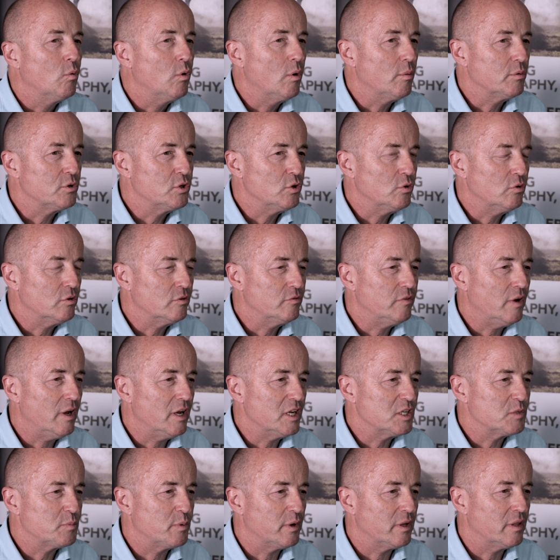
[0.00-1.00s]
What would your
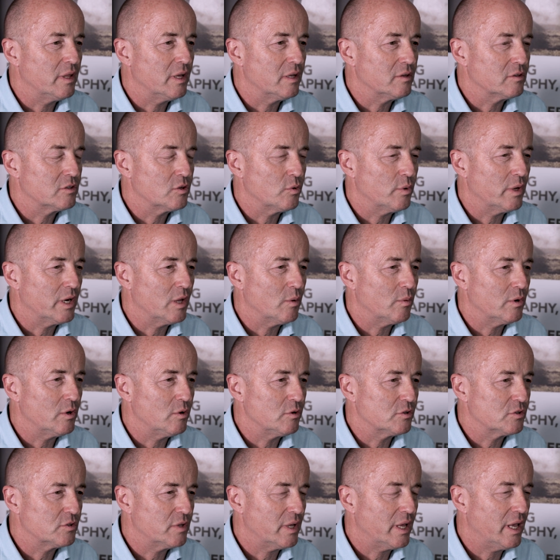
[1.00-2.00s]
advice be then to anyone
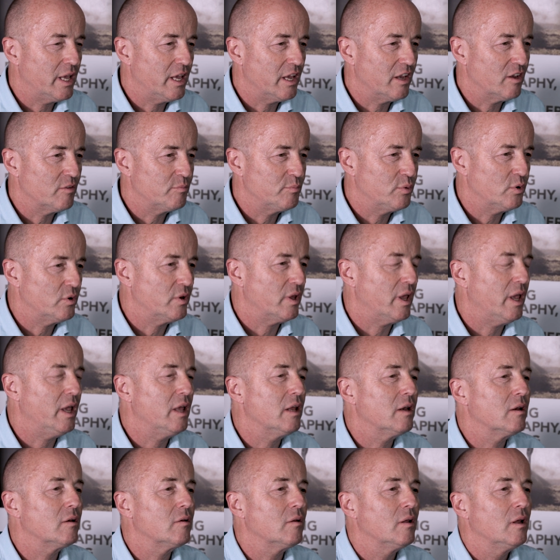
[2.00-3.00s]
who's thinking of putting
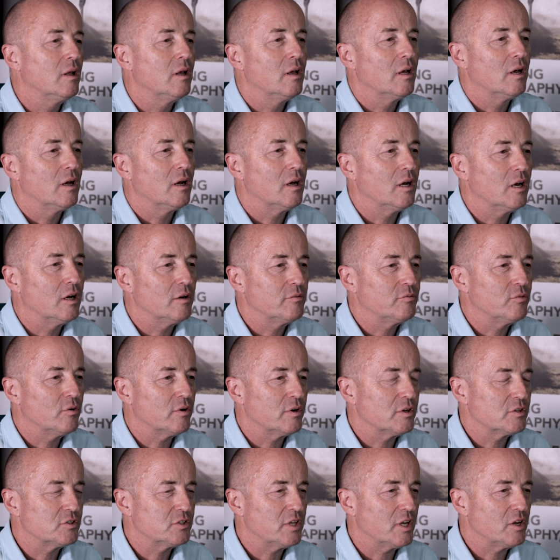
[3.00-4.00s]
in for a
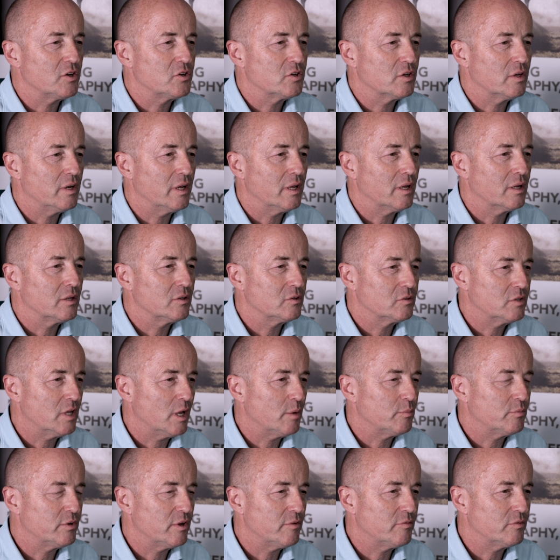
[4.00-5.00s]
distinction in
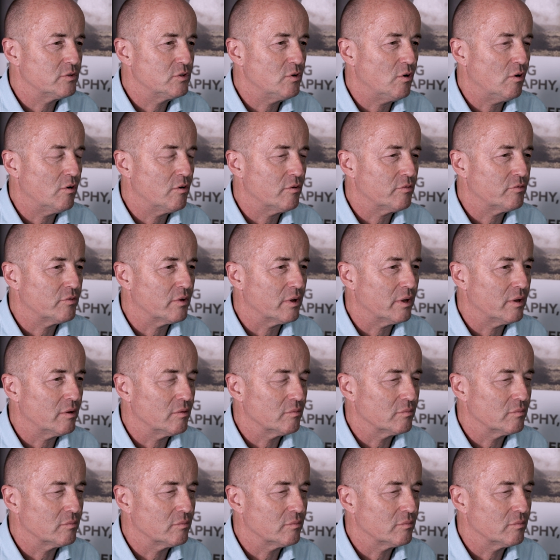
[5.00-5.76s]
contemporary photography?